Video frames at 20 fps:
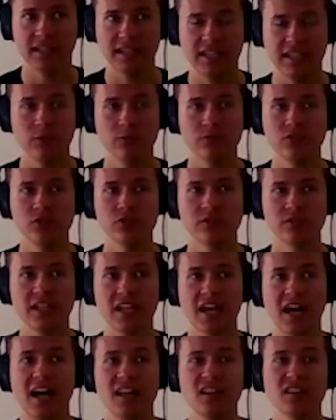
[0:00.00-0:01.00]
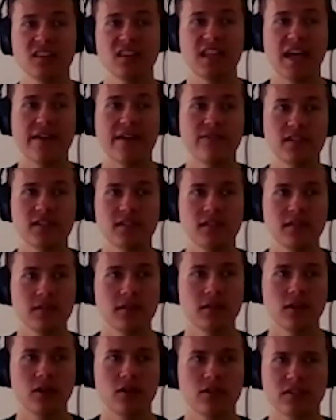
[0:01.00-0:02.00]
he was using 11
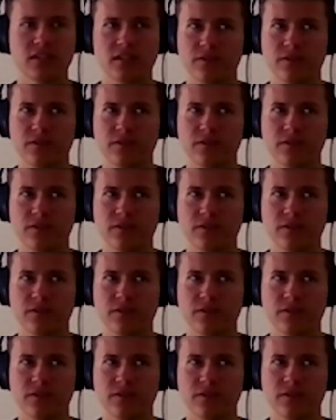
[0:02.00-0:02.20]
to